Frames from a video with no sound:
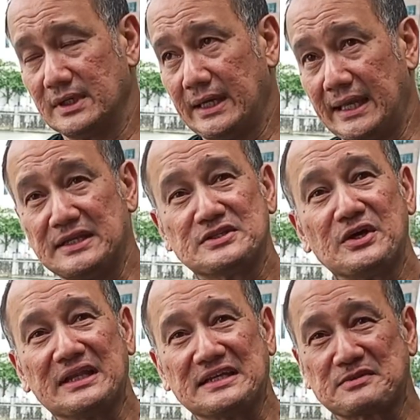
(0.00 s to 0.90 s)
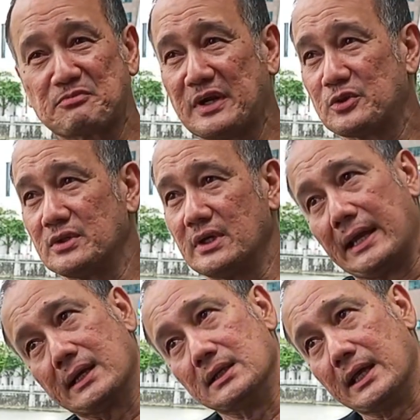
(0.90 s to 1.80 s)
Yeah, it's not like it spread to the
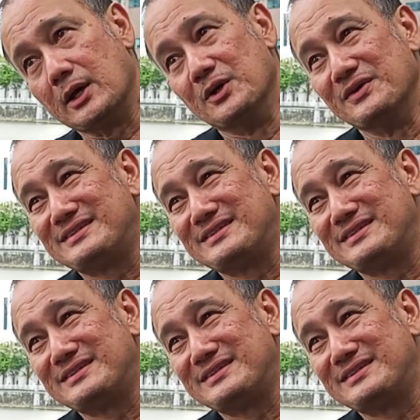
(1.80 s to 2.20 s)
ankle now.